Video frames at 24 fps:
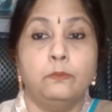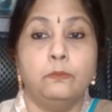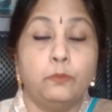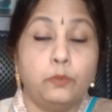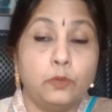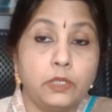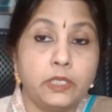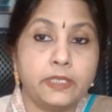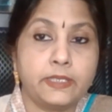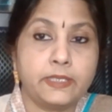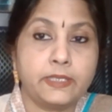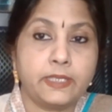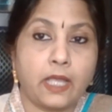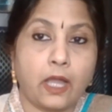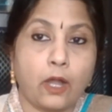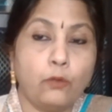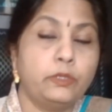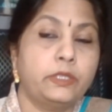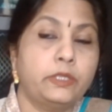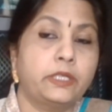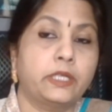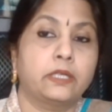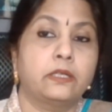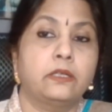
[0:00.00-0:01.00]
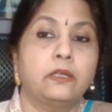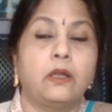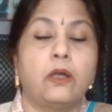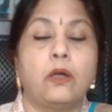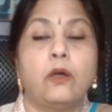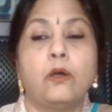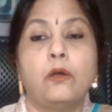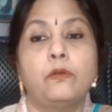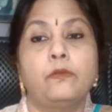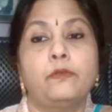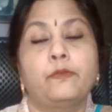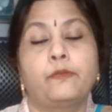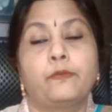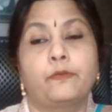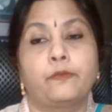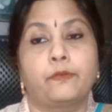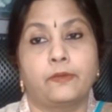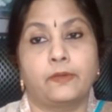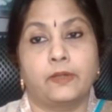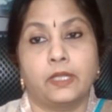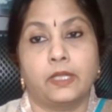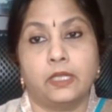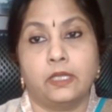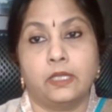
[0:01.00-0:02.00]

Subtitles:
pull us out of